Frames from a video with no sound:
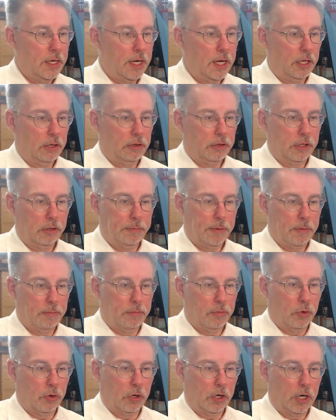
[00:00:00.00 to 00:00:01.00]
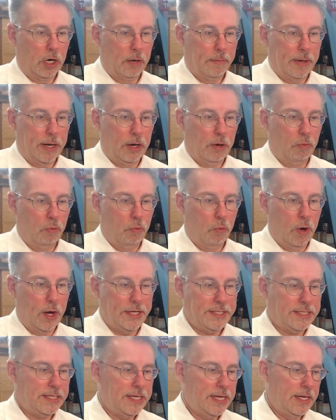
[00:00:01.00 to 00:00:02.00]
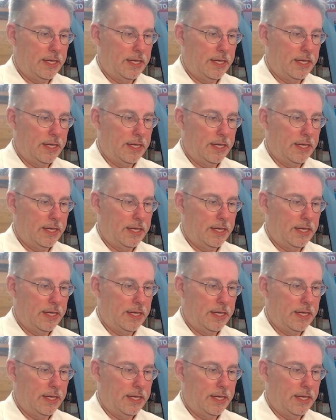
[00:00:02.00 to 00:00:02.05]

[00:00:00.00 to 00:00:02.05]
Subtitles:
a little bit more about what